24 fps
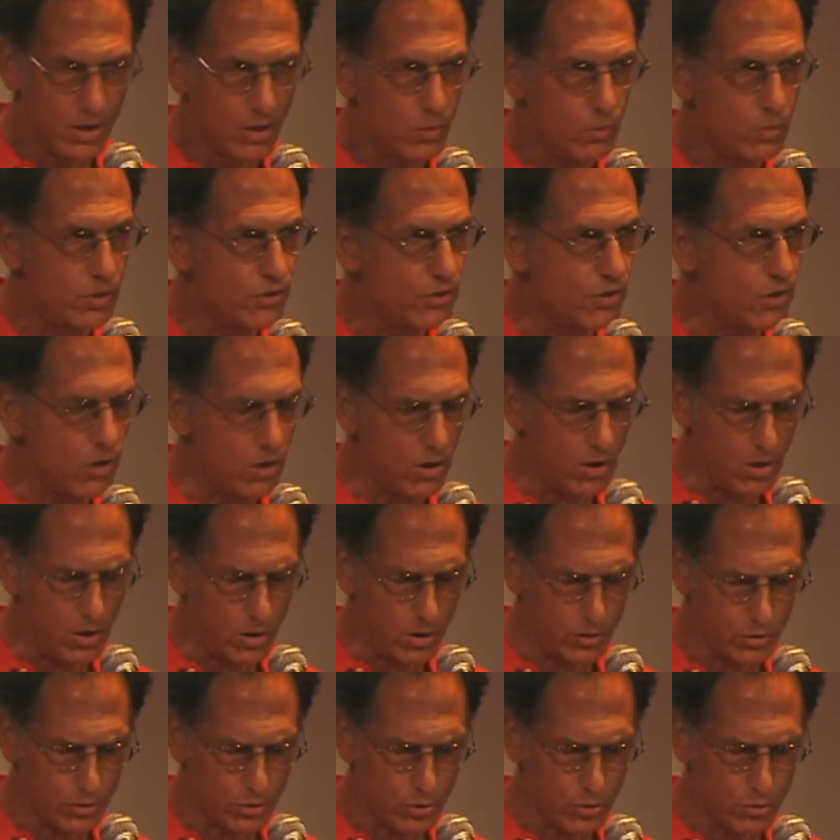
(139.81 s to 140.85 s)
with
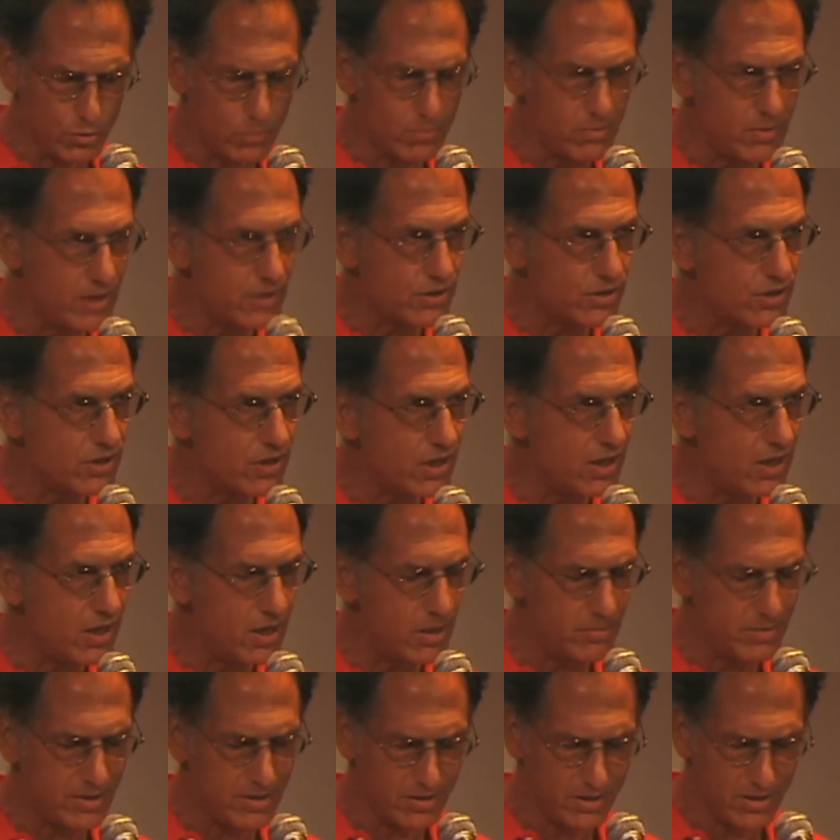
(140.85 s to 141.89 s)
all too much
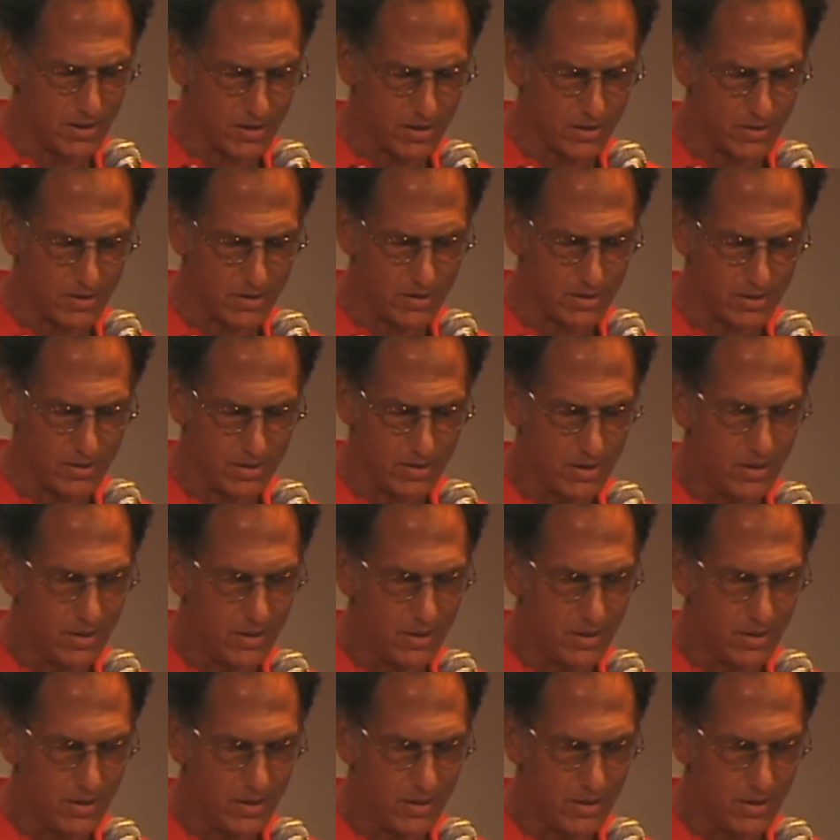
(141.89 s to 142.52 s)
commentary,